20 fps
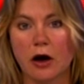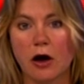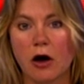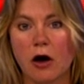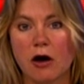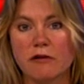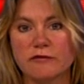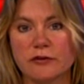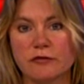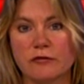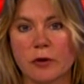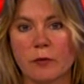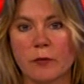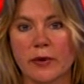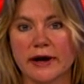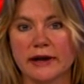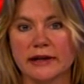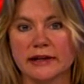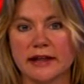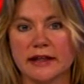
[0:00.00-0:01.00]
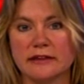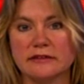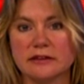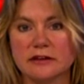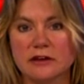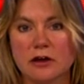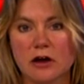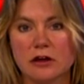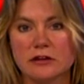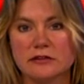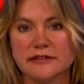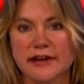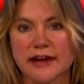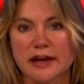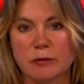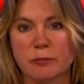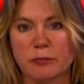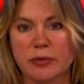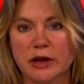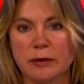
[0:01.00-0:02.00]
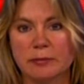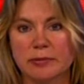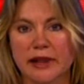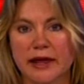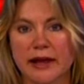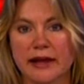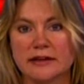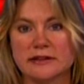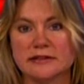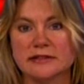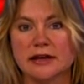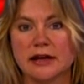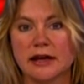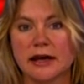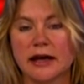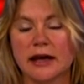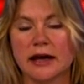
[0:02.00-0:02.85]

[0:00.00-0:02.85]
half a runway in length. It can't take big planes.